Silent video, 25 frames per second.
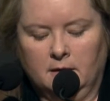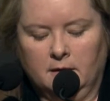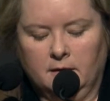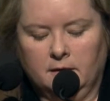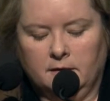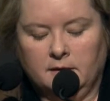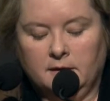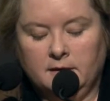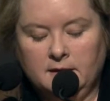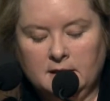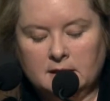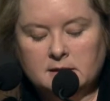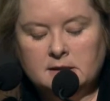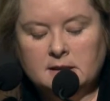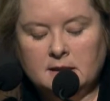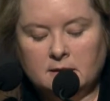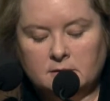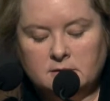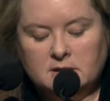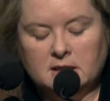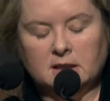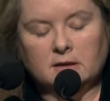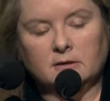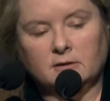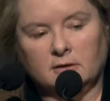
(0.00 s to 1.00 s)
then that's how
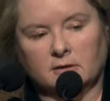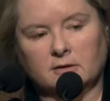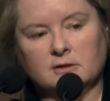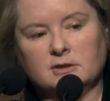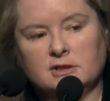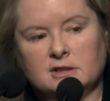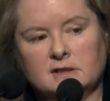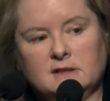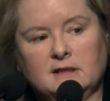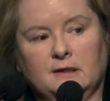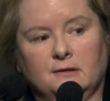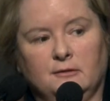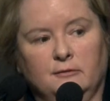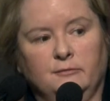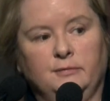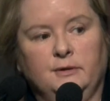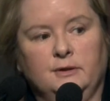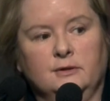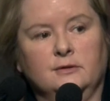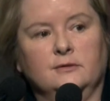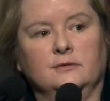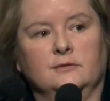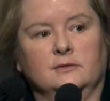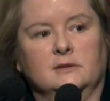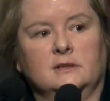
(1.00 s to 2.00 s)
technologies are
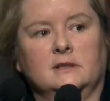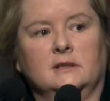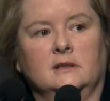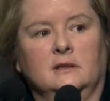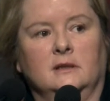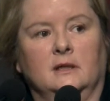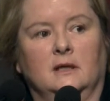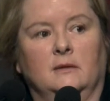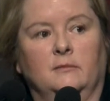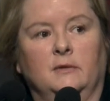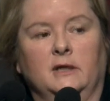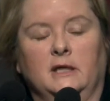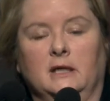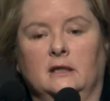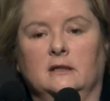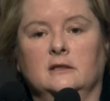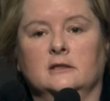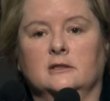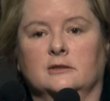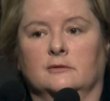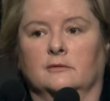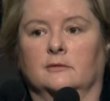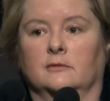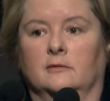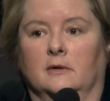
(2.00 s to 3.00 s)
abused, and we get
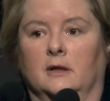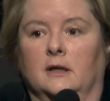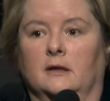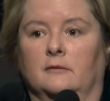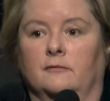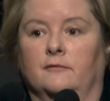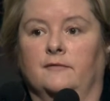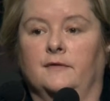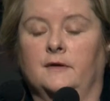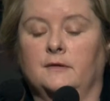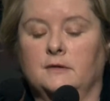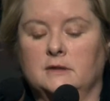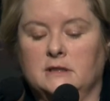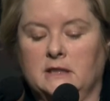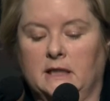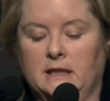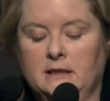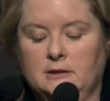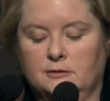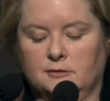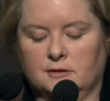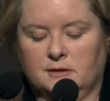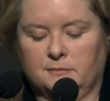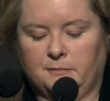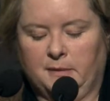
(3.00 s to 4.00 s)
into a very
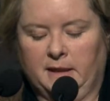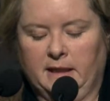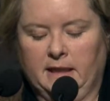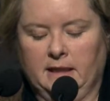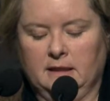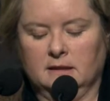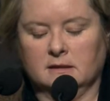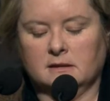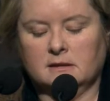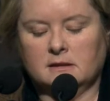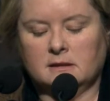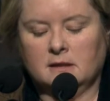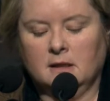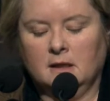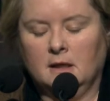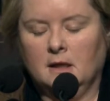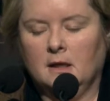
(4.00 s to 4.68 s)
dangerous place.